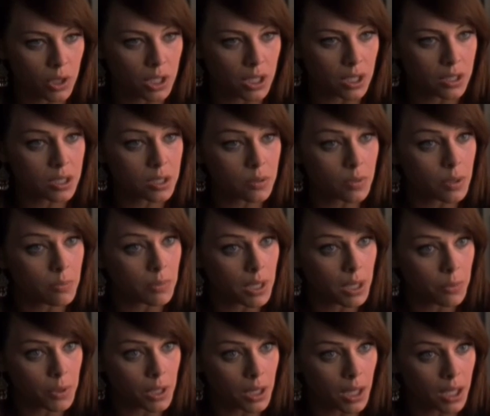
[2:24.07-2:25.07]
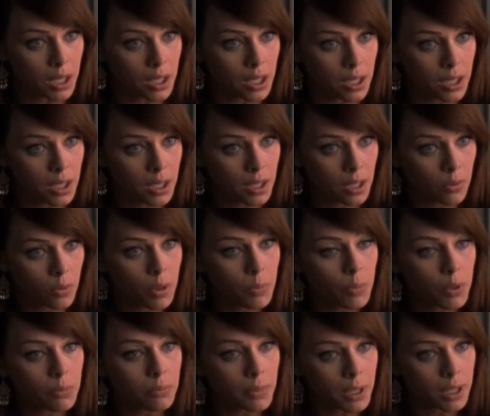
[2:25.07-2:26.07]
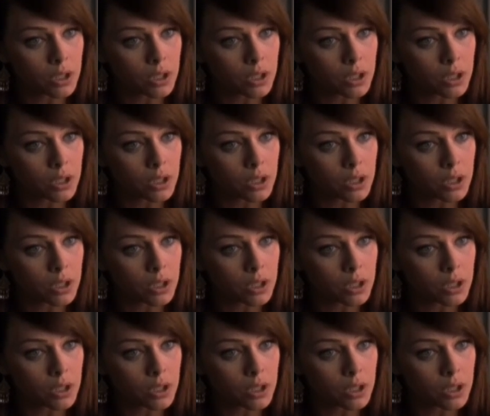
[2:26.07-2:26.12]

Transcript: needs to be manipulated, we put me in